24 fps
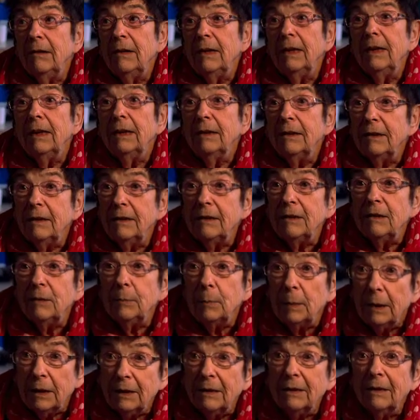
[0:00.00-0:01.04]
think it is a
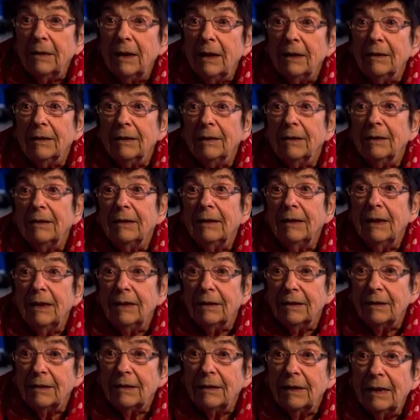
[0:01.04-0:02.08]
bit, yes.
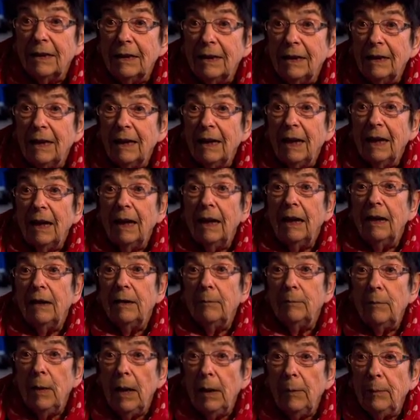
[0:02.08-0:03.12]

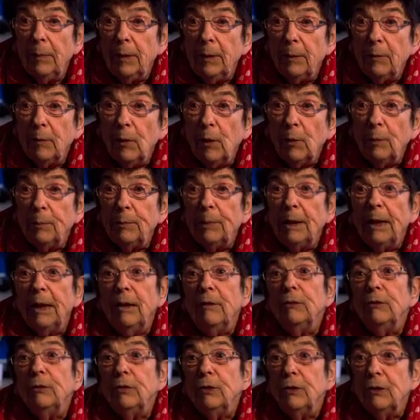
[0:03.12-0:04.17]
Maybe more
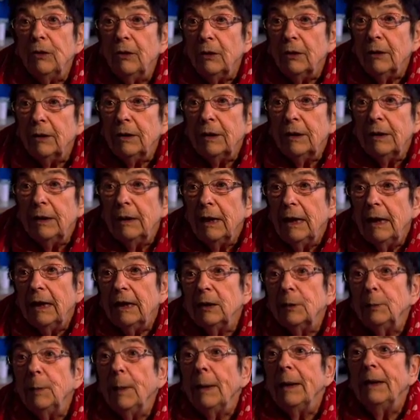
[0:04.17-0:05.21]
playful, or
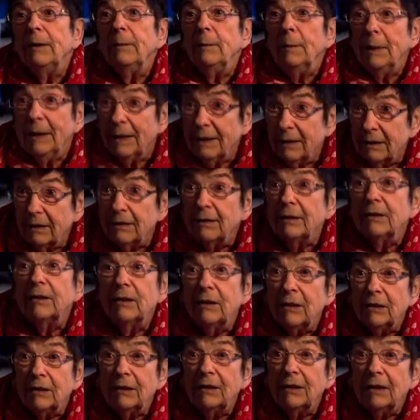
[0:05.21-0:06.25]
experimental,
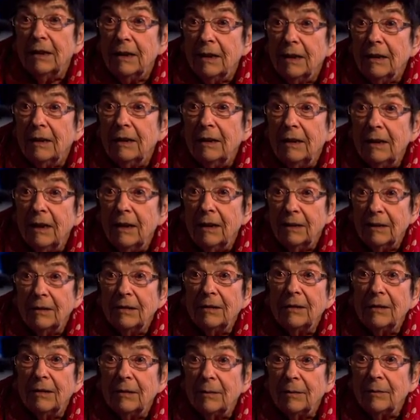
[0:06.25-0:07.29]
certainly,
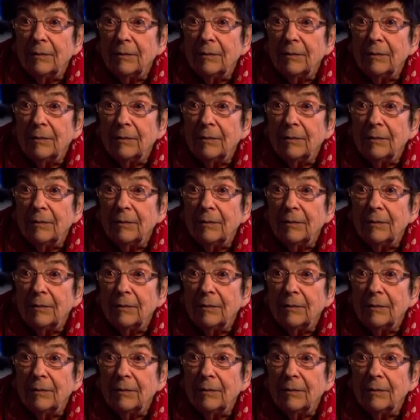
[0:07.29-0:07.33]
yes.